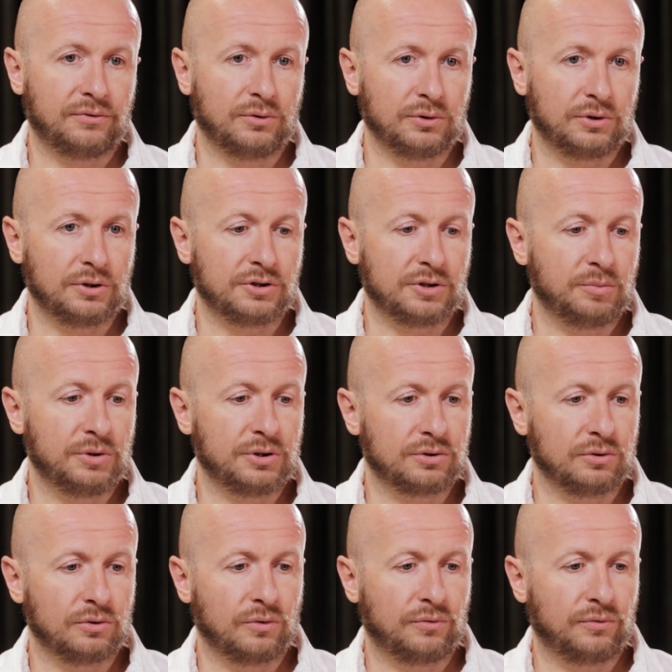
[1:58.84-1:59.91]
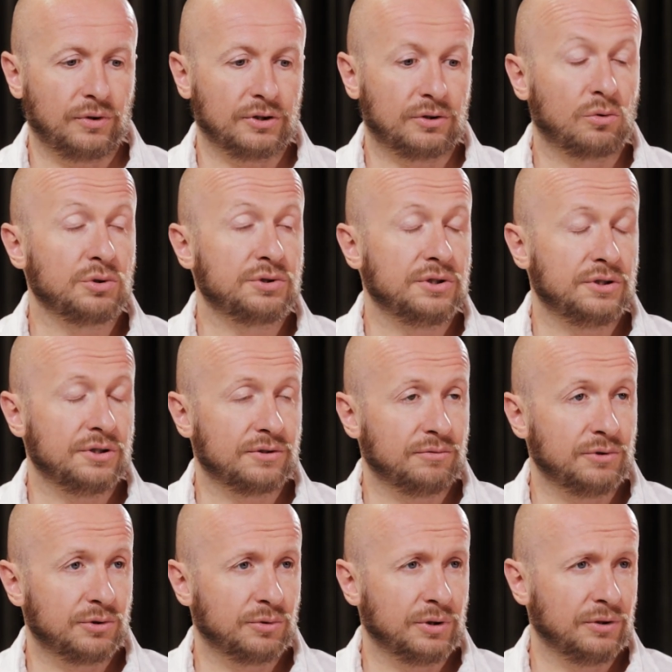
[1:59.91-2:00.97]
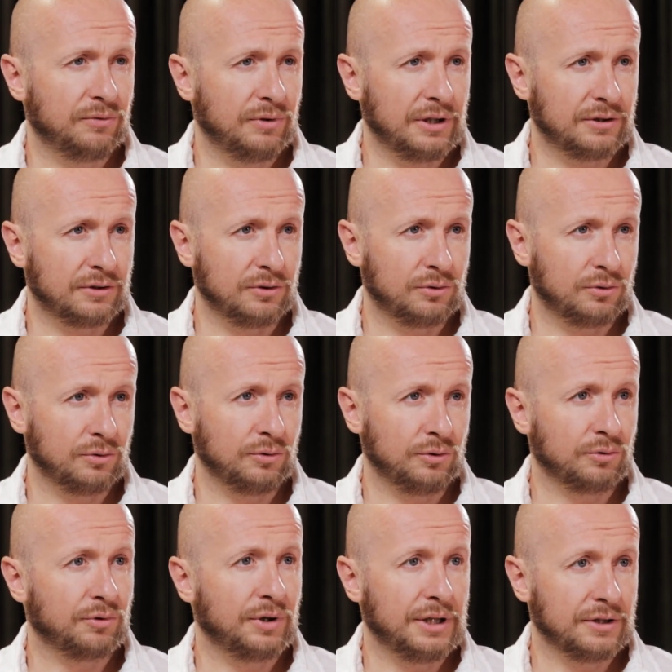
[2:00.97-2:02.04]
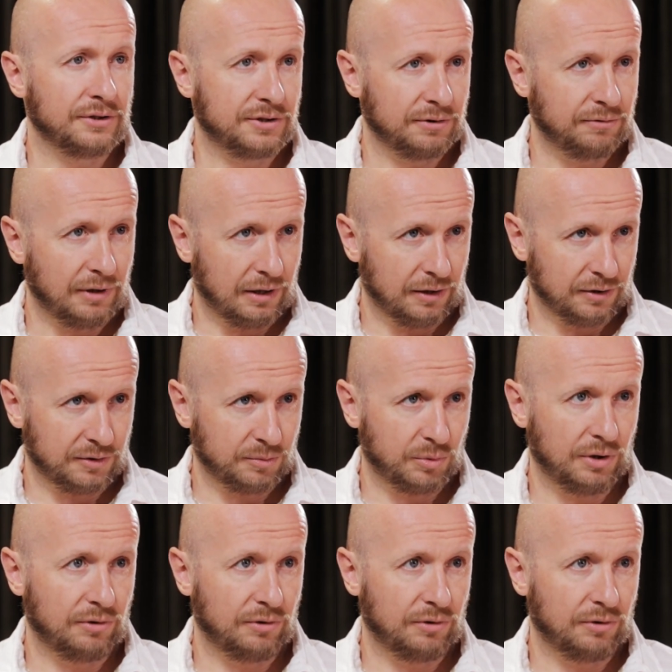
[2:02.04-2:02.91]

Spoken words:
photo exhibition of atrocities which were inflicted to Ukrainian civilians by